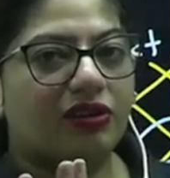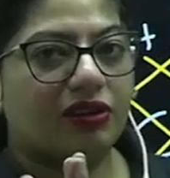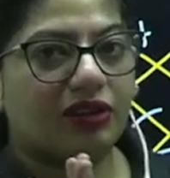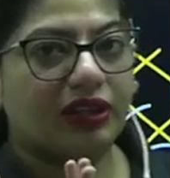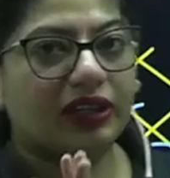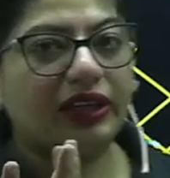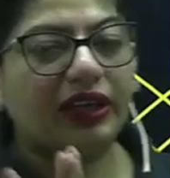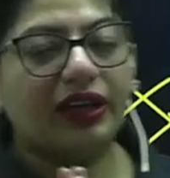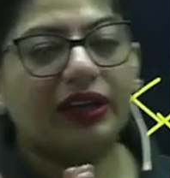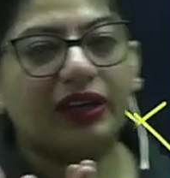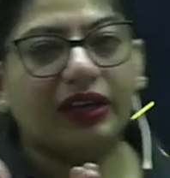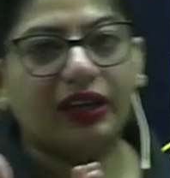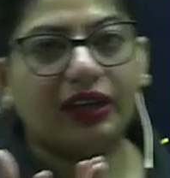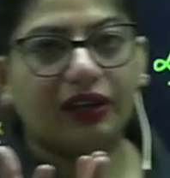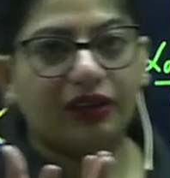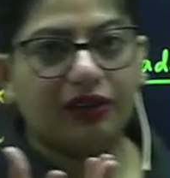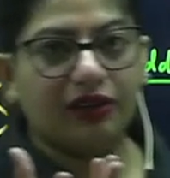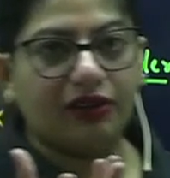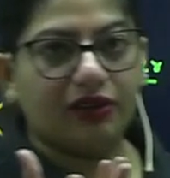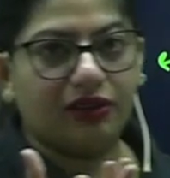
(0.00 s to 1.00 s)

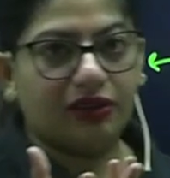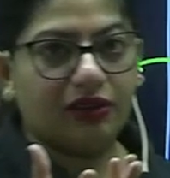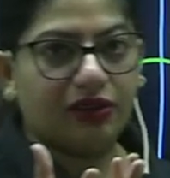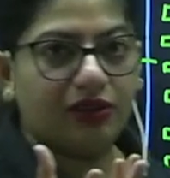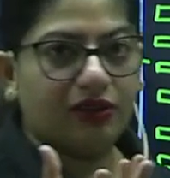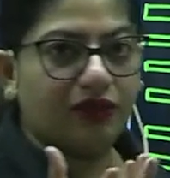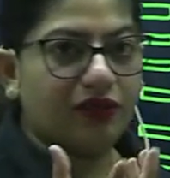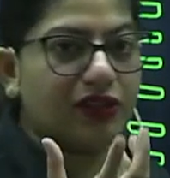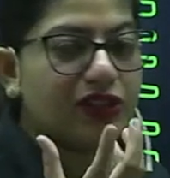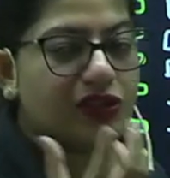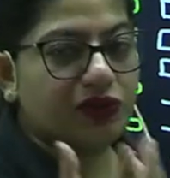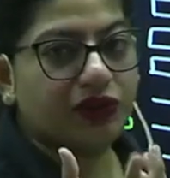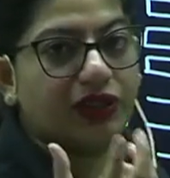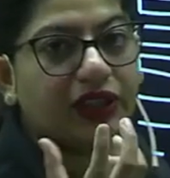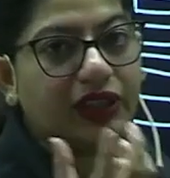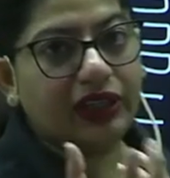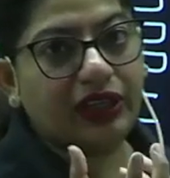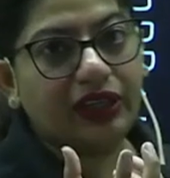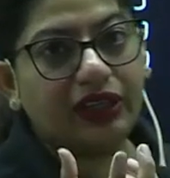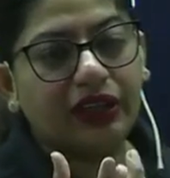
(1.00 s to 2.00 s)
DNA which we
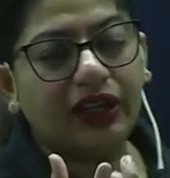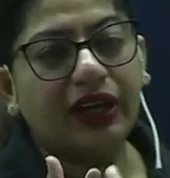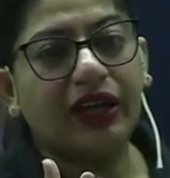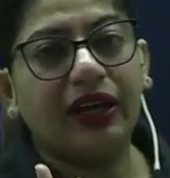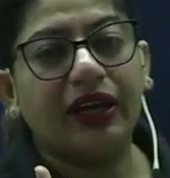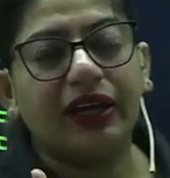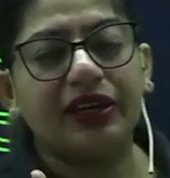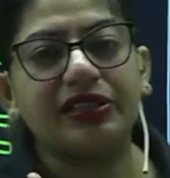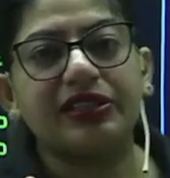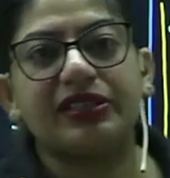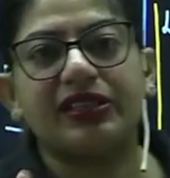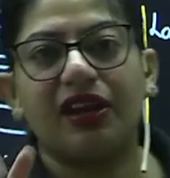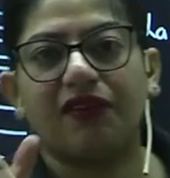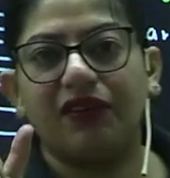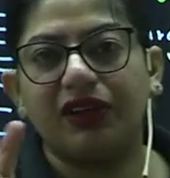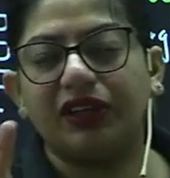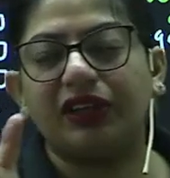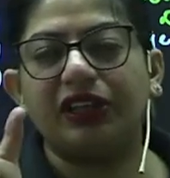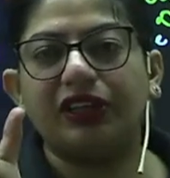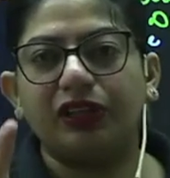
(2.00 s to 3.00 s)
need is
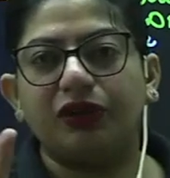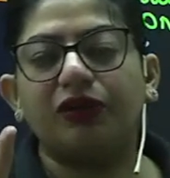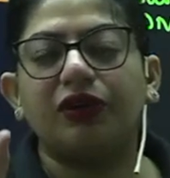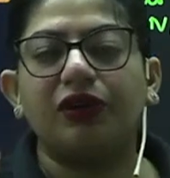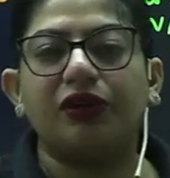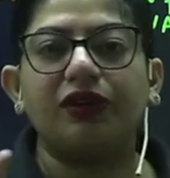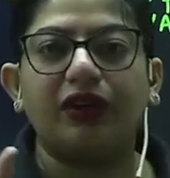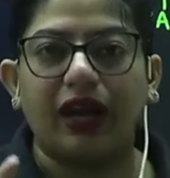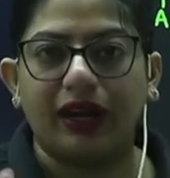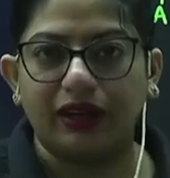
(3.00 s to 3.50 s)
70 nucleotide